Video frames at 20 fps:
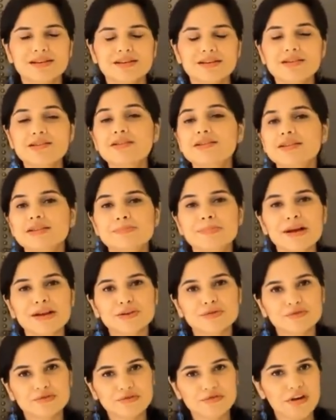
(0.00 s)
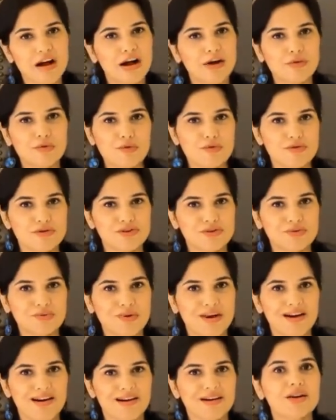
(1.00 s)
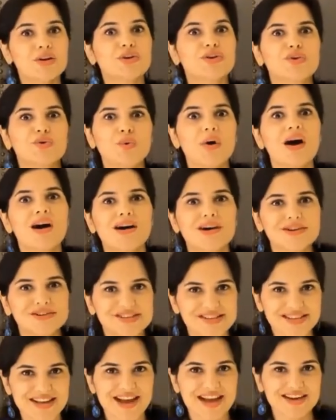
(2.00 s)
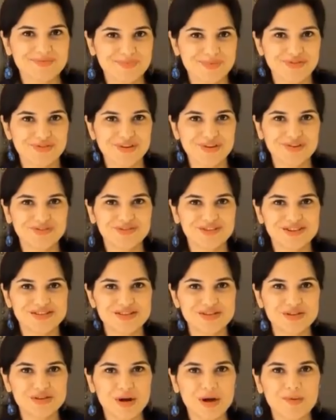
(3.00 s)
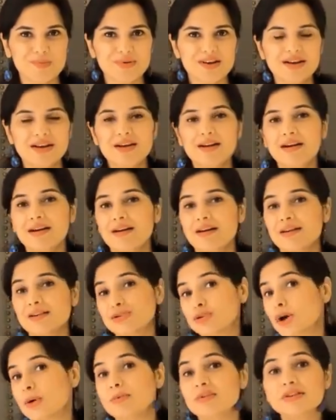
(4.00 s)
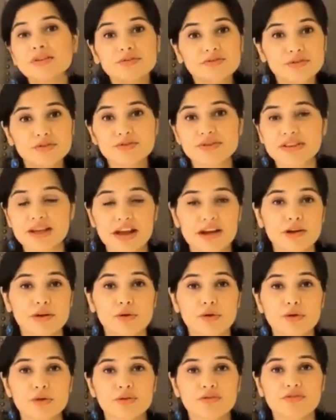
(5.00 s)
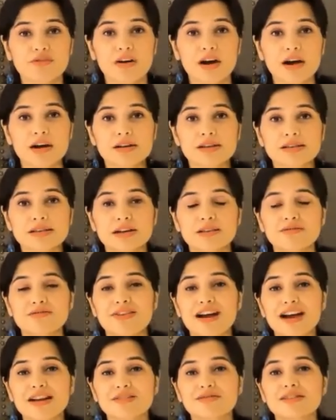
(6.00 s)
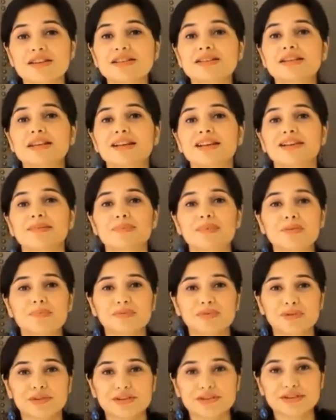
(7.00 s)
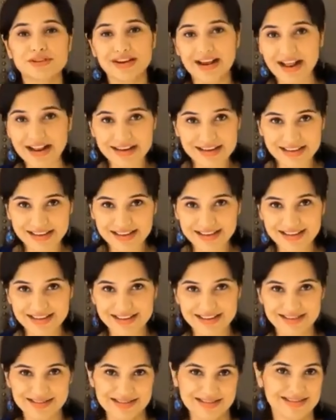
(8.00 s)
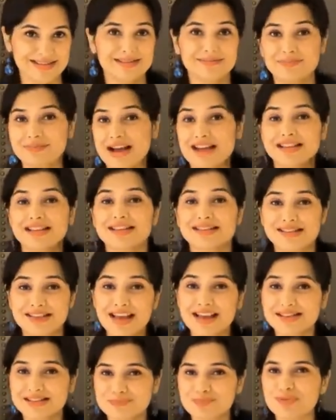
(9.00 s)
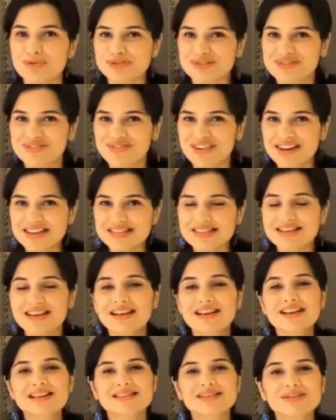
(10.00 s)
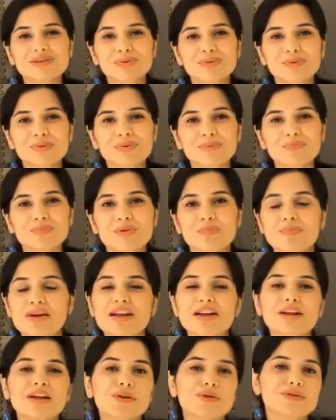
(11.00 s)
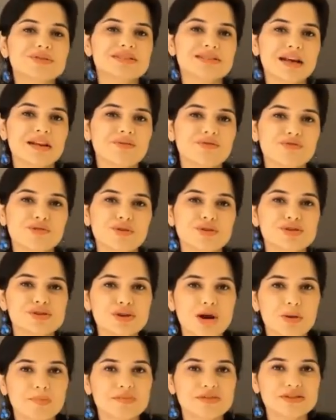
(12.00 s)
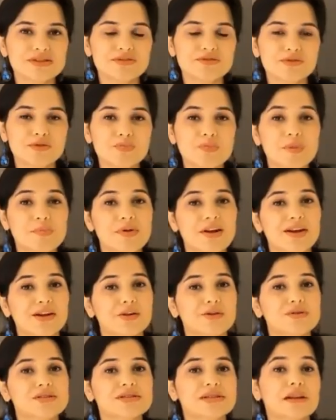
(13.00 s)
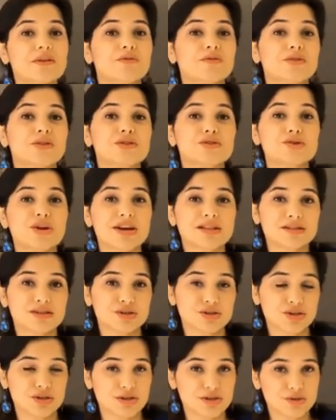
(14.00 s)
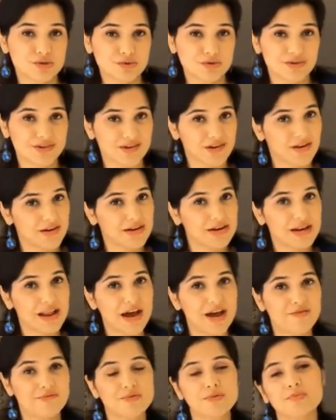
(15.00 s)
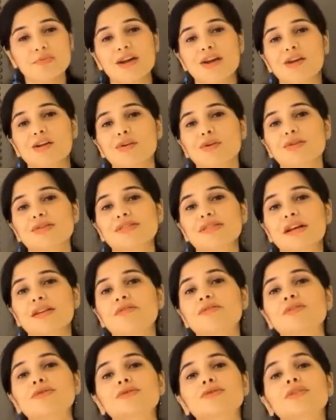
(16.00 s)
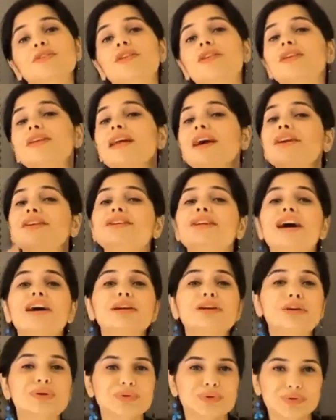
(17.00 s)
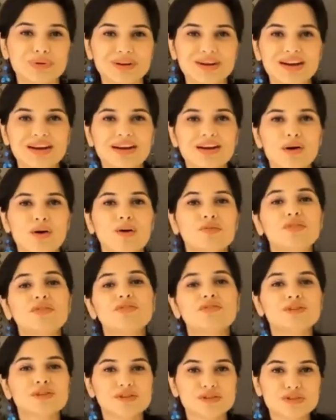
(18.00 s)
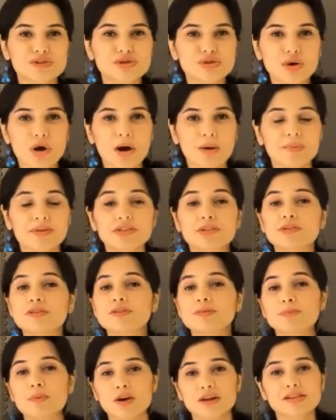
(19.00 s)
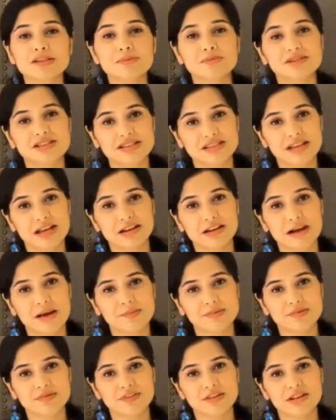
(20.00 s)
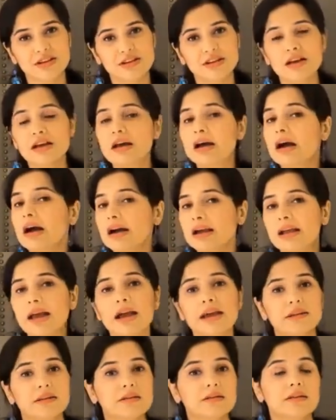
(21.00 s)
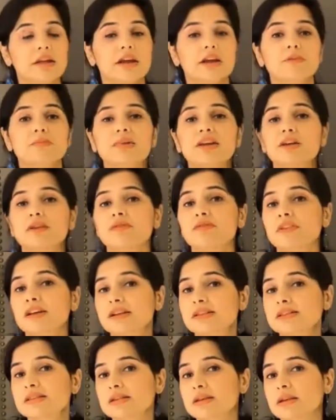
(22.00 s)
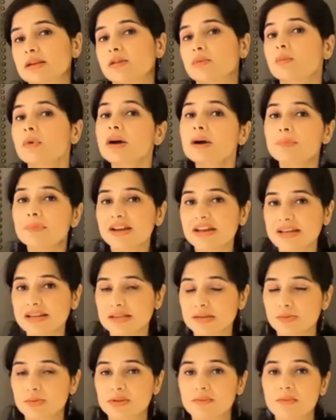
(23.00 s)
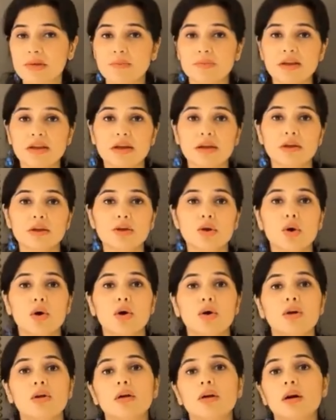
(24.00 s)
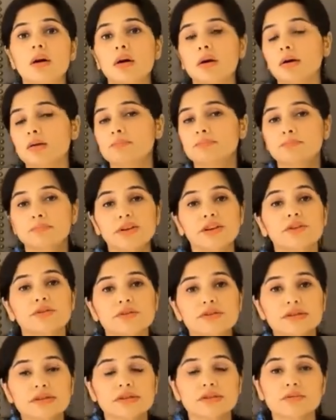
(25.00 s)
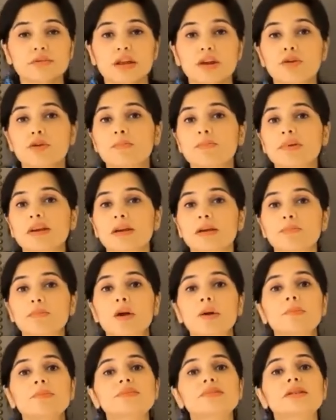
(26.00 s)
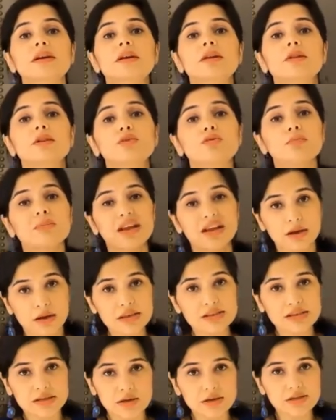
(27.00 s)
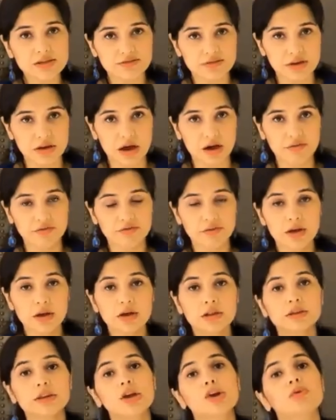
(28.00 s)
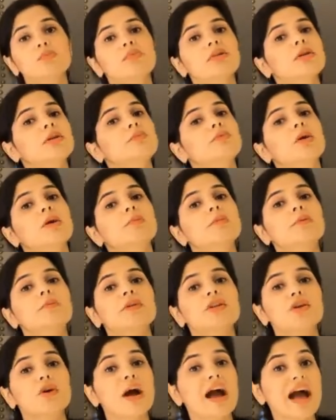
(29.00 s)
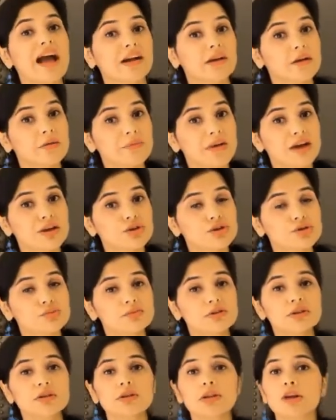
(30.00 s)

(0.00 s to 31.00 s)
Irrespective of how old you are, you are scared before your first job. Uh, job interviews scare a lot of us. In fact, facing people directly, I think, scares most of us. So preparing yourself for a job interview, preparing yourself for the transition into the real life, preparing yourself into the real adulthood of a first job and the responsibility that comes with it. Again, there can be conflicts in the workplace with maybe your uh, peers. There could be problems in you being assertive enough. There could be a problem in your anger management.